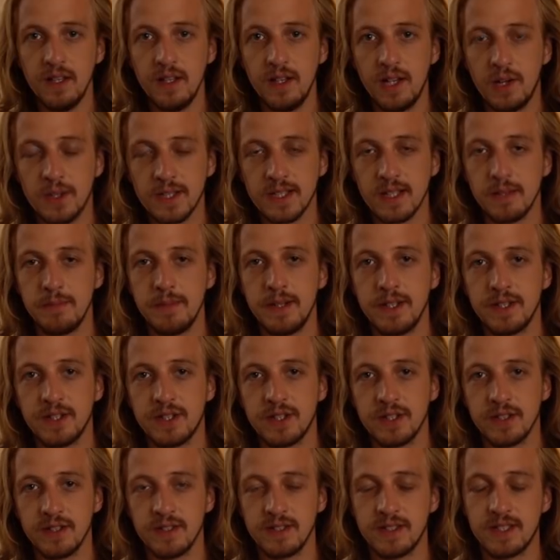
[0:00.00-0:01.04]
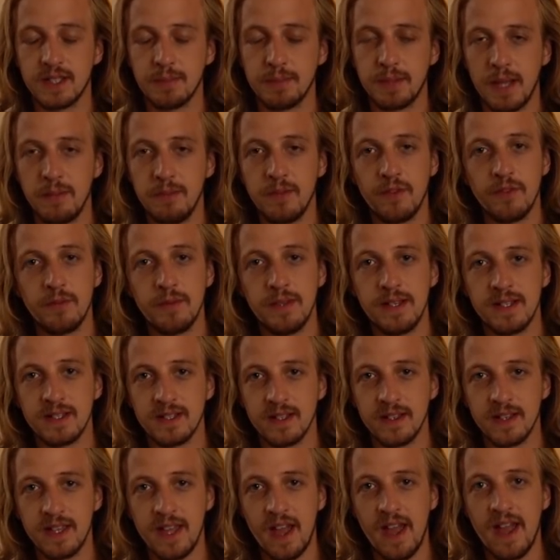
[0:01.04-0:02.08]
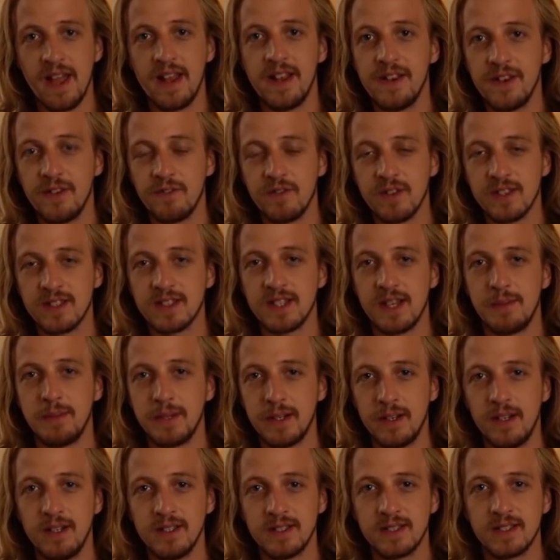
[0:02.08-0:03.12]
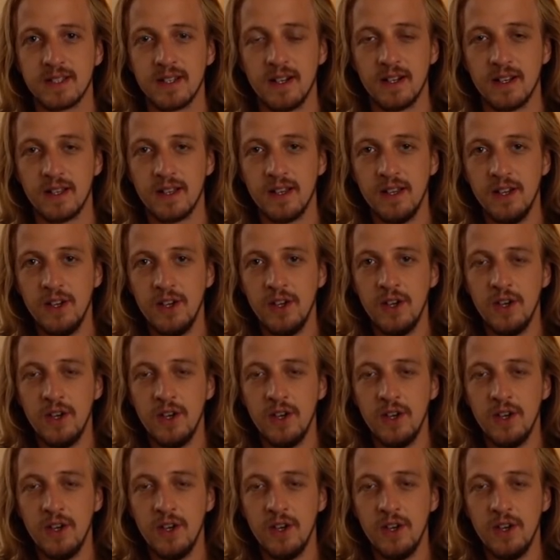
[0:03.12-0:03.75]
Now, as I mentioned, September for me is like the end of the summer night sky.